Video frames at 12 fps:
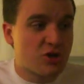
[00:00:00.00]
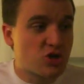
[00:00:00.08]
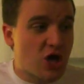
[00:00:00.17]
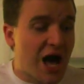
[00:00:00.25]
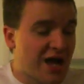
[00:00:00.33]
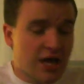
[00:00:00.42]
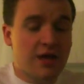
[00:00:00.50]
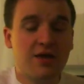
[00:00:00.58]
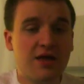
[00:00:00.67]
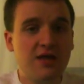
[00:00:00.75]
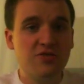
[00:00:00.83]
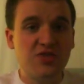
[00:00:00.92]
Cock.
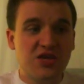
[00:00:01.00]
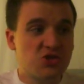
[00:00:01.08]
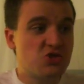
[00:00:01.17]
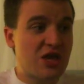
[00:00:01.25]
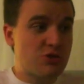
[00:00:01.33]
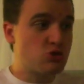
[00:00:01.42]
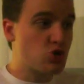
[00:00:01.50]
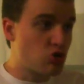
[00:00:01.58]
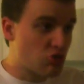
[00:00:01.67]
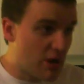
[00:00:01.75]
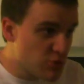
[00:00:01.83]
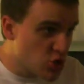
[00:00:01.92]
They said
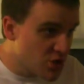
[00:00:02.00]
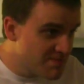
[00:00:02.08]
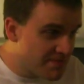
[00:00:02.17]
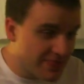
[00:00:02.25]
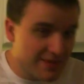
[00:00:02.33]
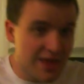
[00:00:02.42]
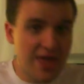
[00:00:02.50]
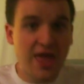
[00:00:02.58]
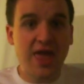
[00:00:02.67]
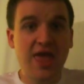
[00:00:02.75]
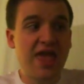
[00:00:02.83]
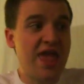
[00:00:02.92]
corruption.
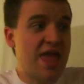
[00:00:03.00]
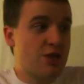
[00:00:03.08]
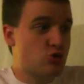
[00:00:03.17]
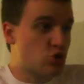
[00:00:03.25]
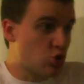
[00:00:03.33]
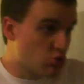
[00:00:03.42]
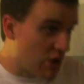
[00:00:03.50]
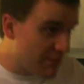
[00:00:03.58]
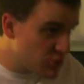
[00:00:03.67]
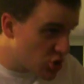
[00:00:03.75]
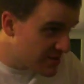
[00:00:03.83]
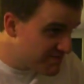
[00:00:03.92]
And
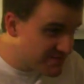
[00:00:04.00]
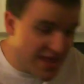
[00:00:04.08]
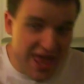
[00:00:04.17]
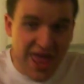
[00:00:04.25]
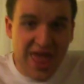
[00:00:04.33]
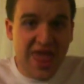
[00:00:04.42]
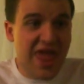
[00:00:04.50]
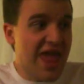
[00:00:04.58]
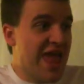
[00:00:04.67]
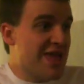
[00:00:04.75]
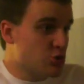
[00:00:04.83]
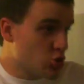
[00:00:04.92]
corruption.
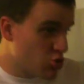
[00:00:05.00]
They